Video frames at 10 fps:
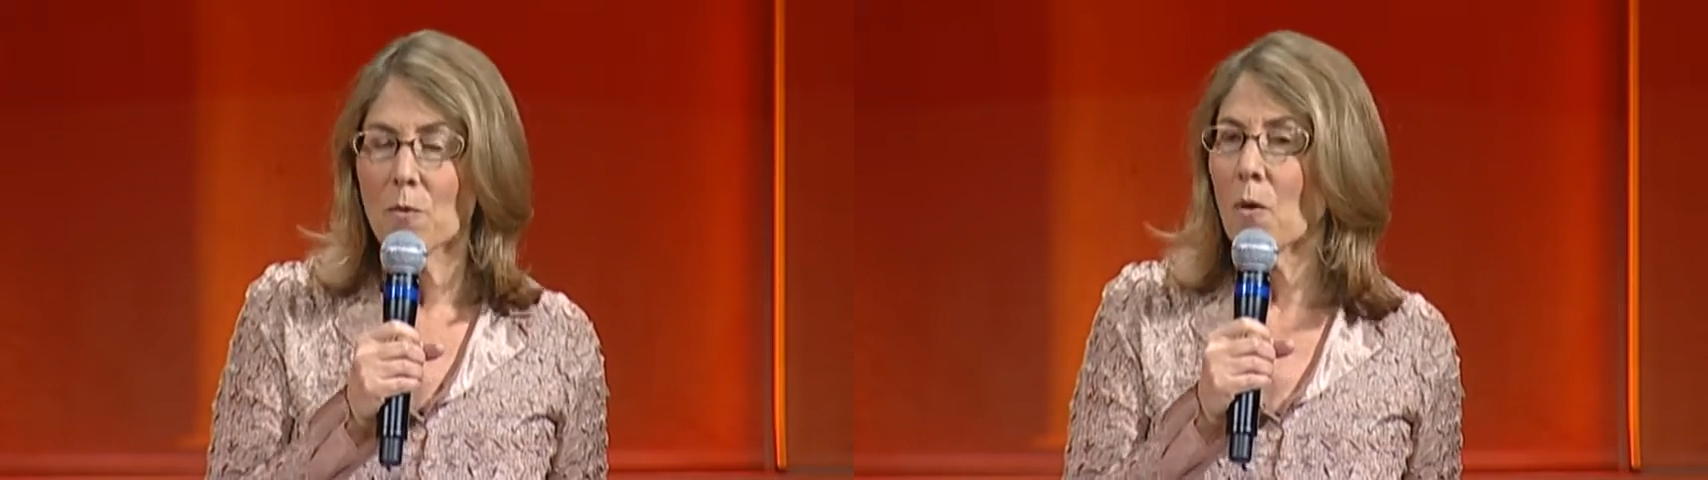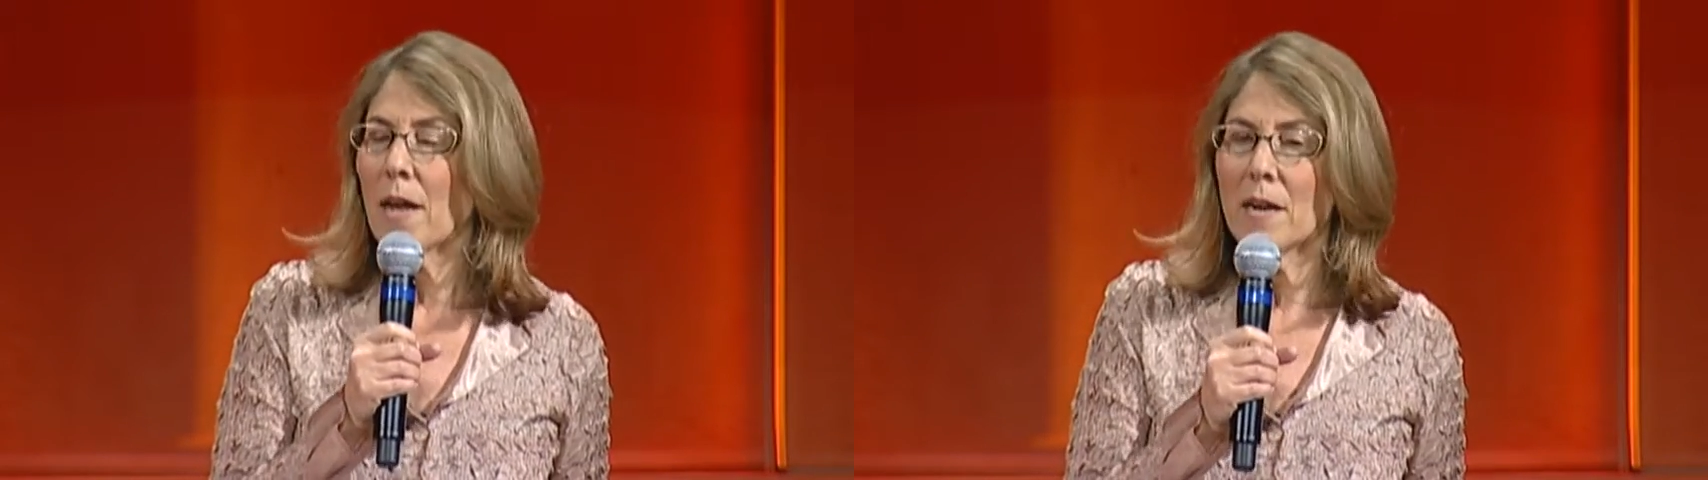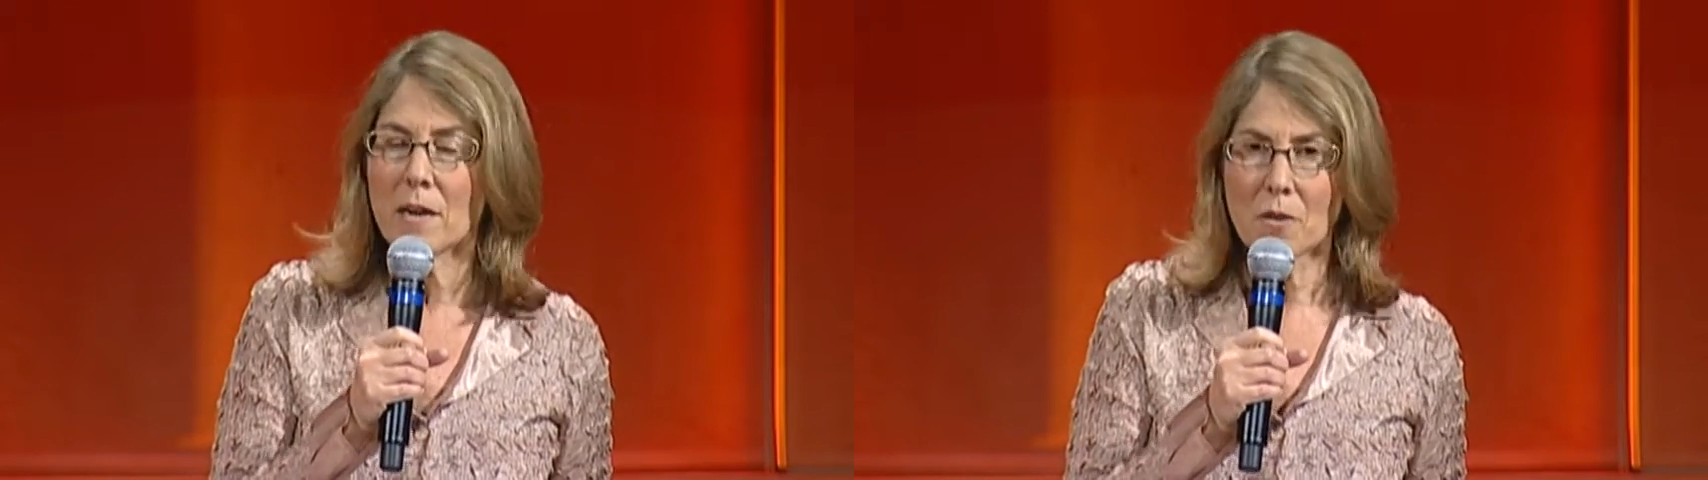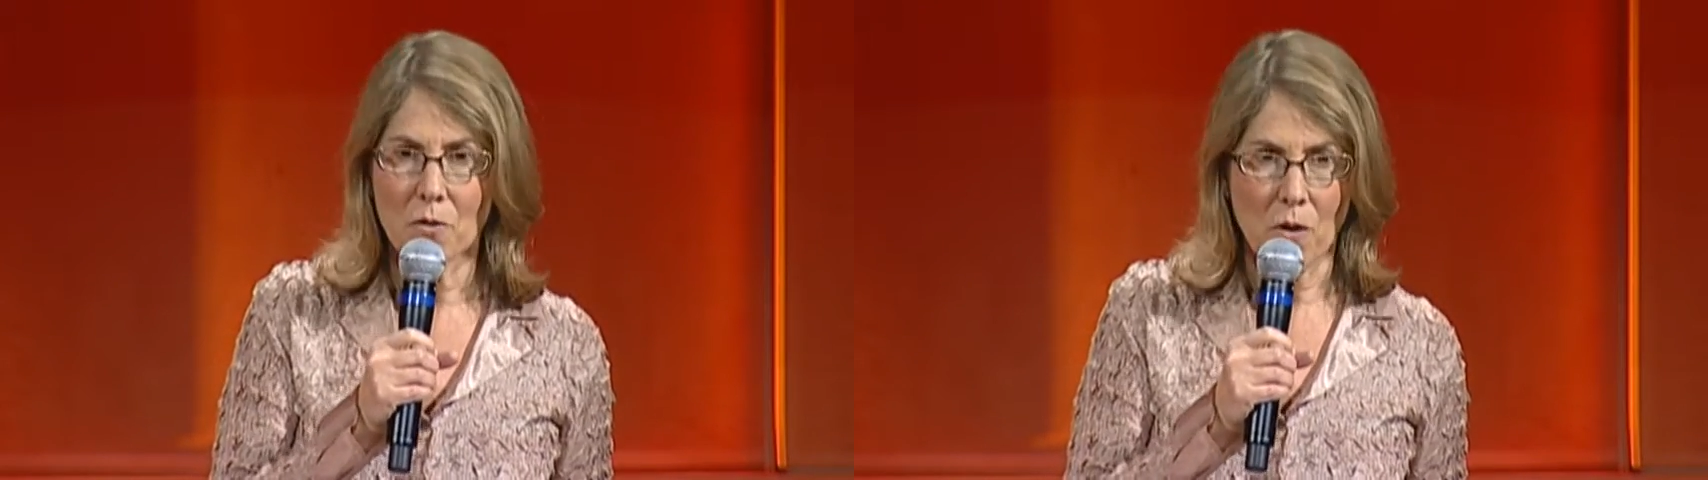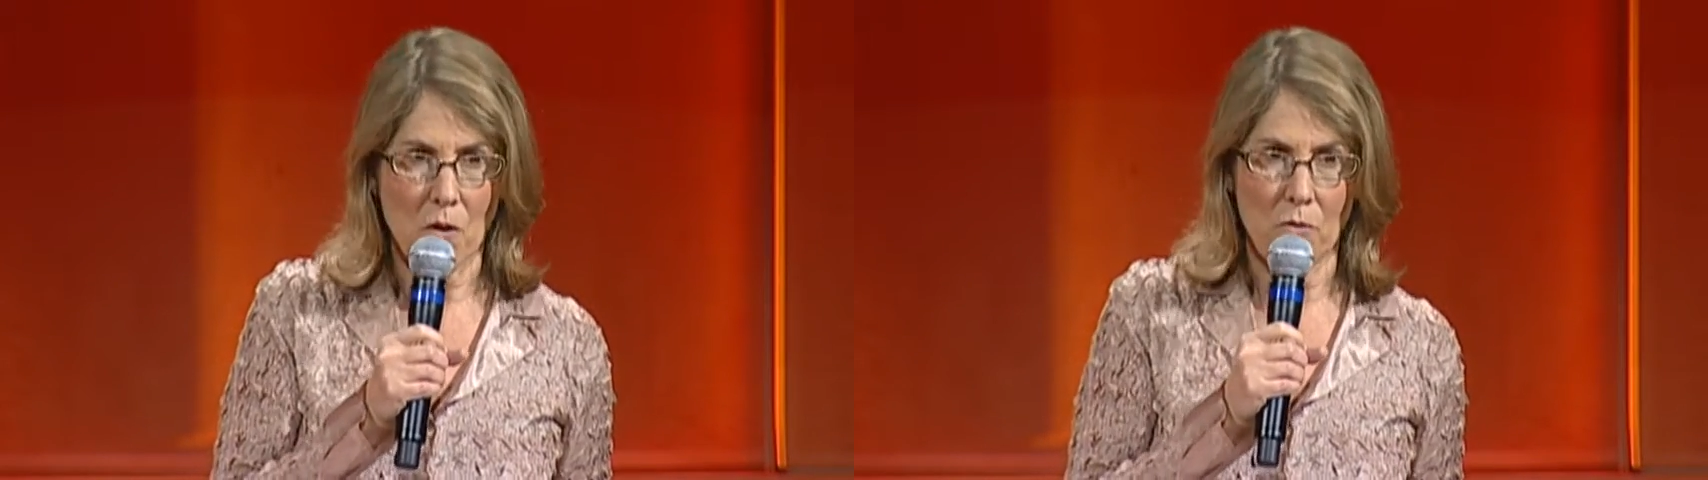right in
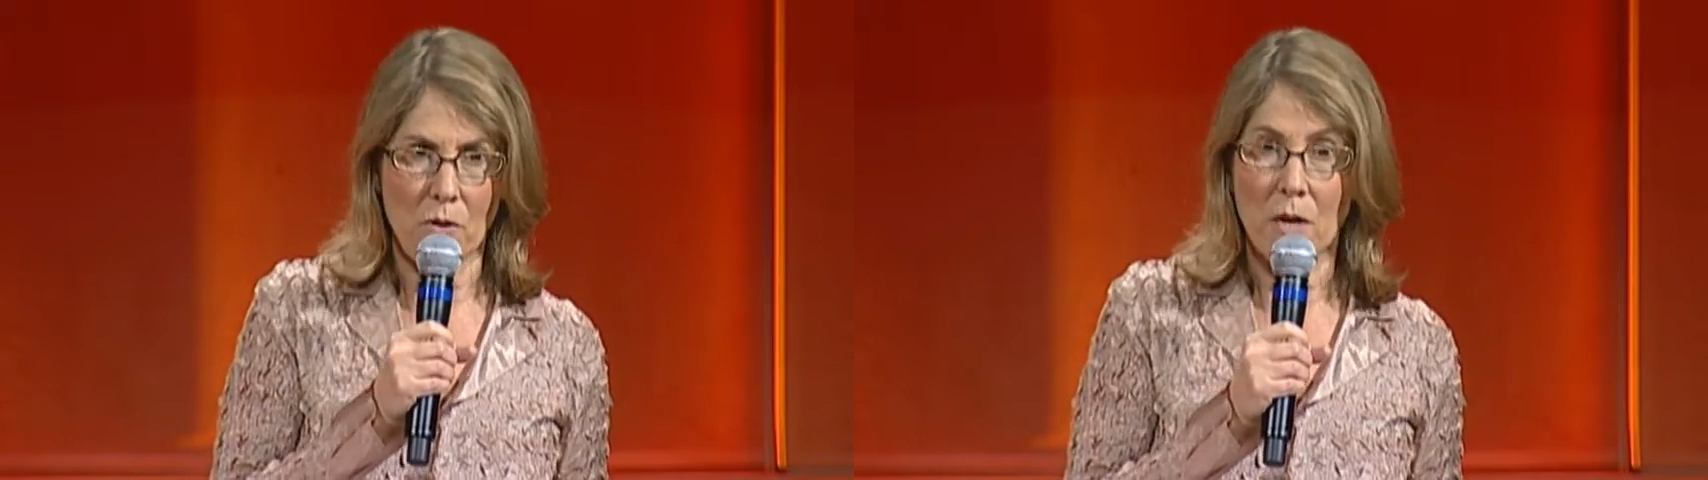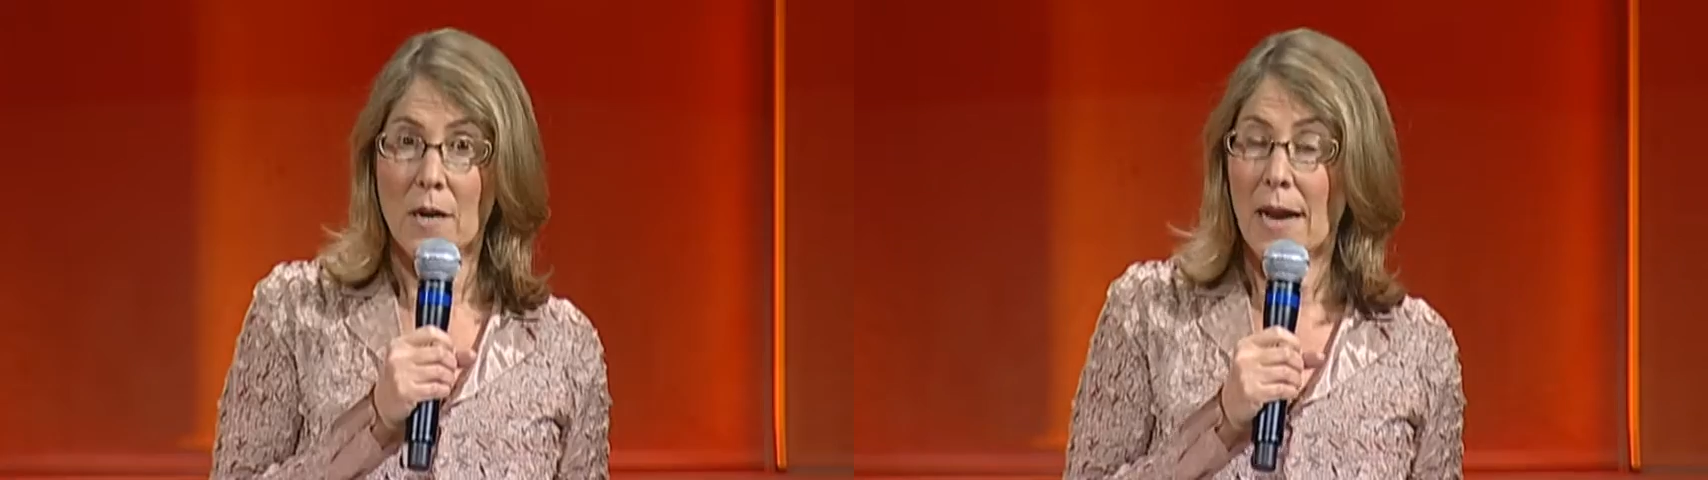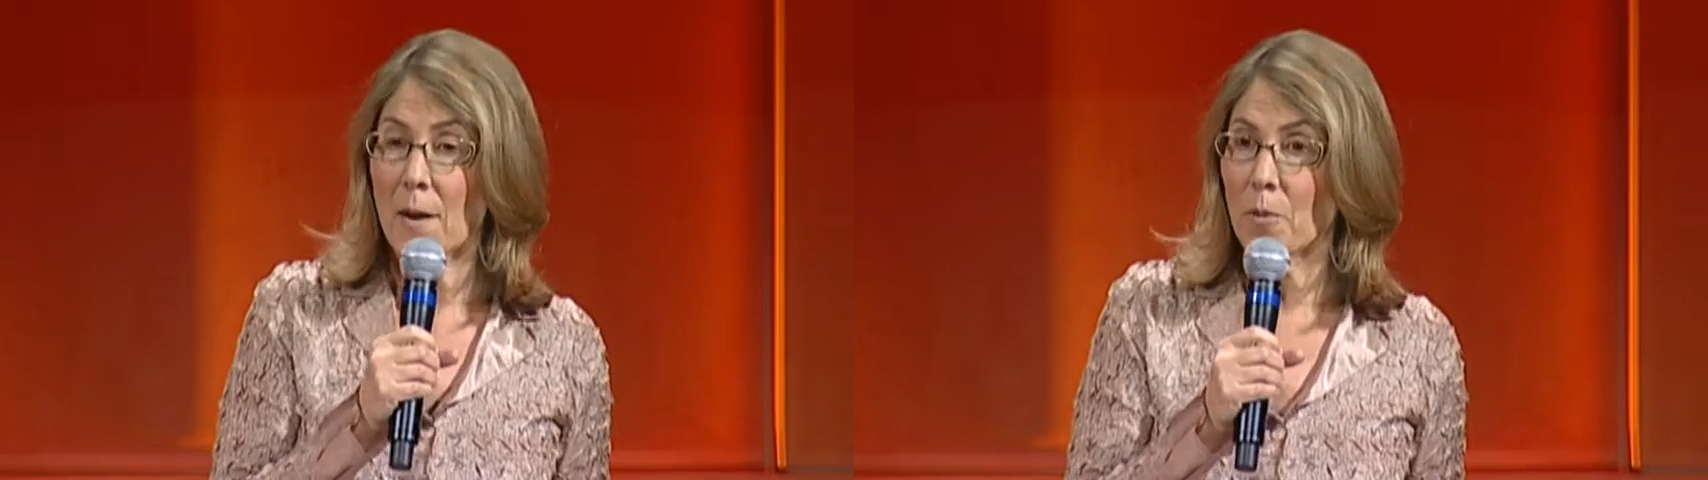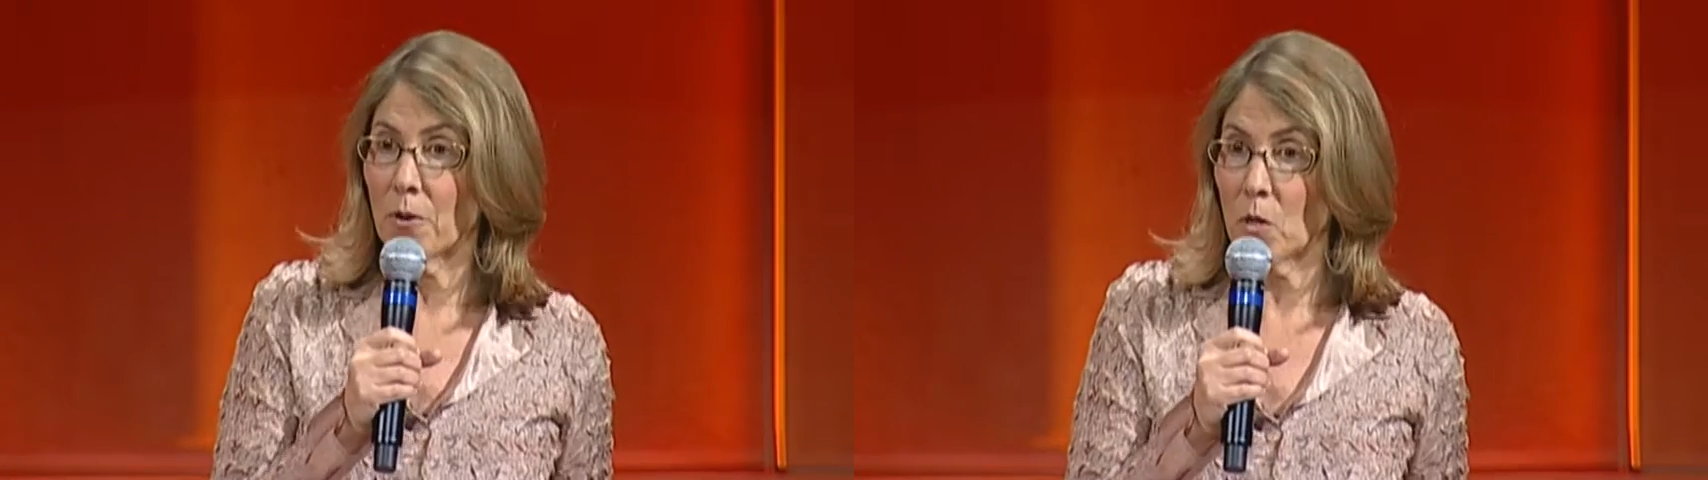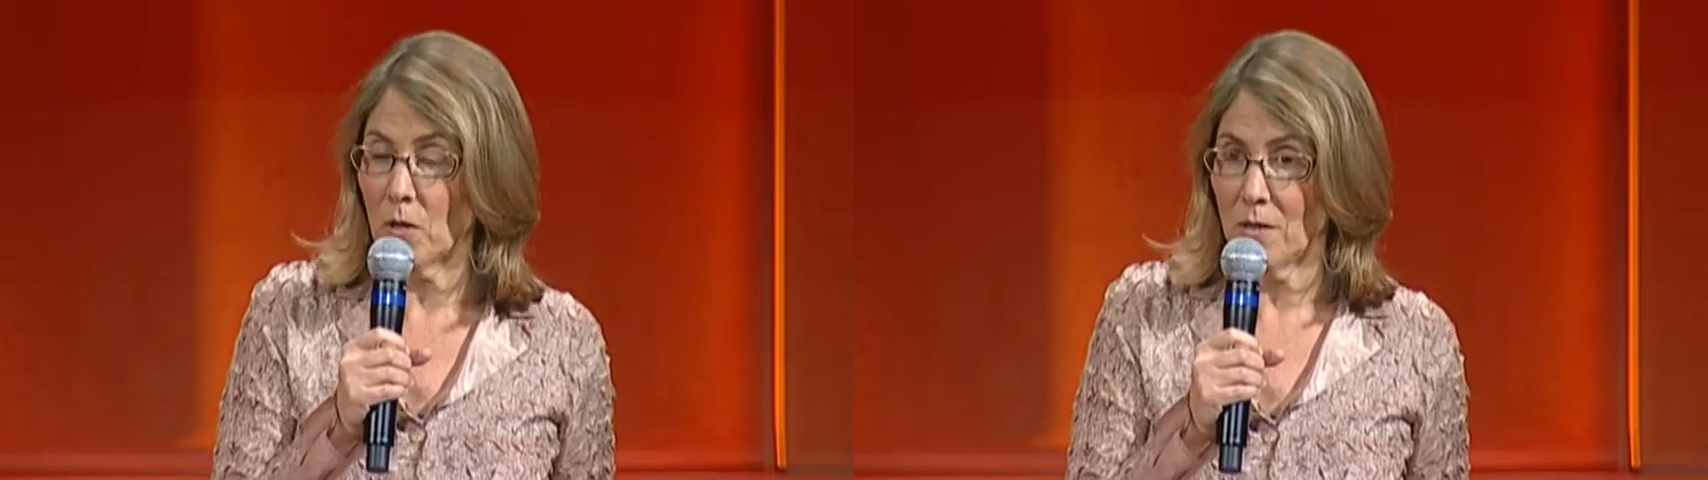your own
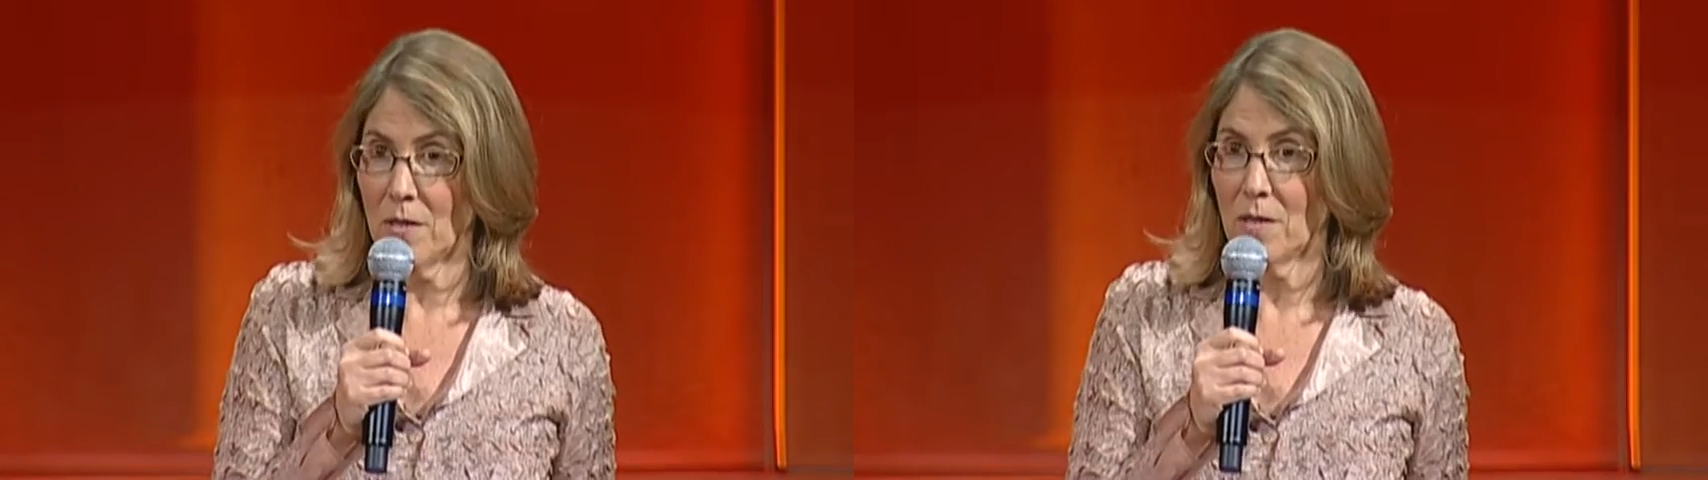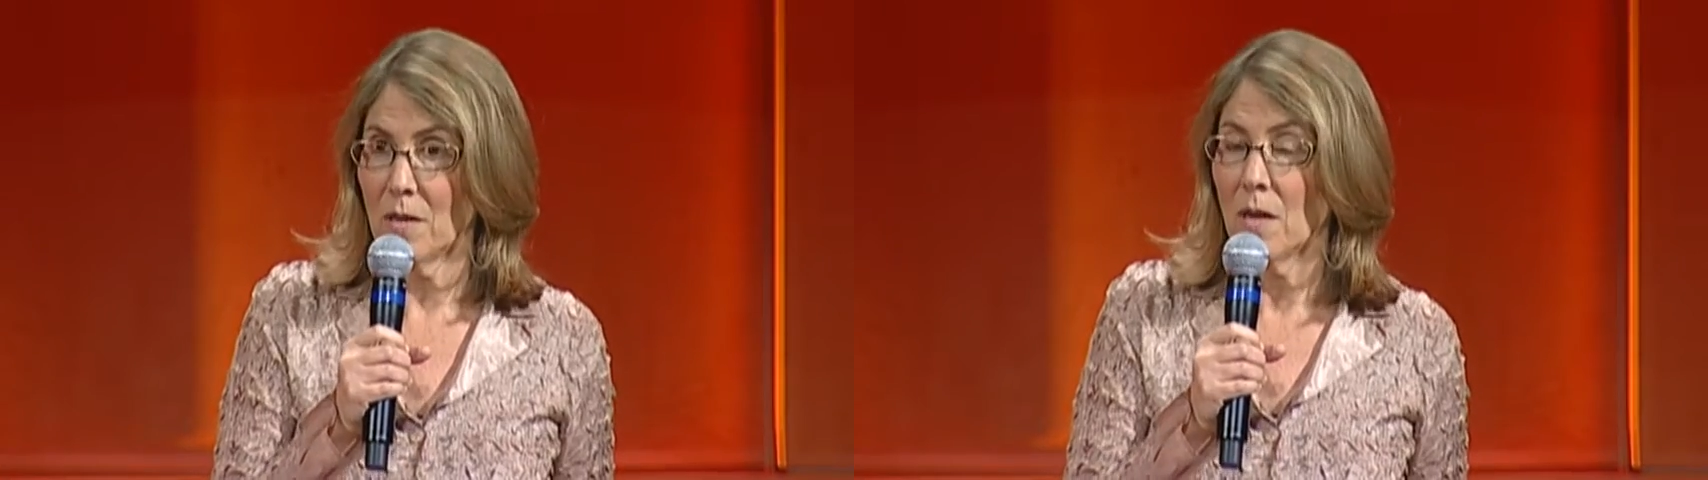neighborhood.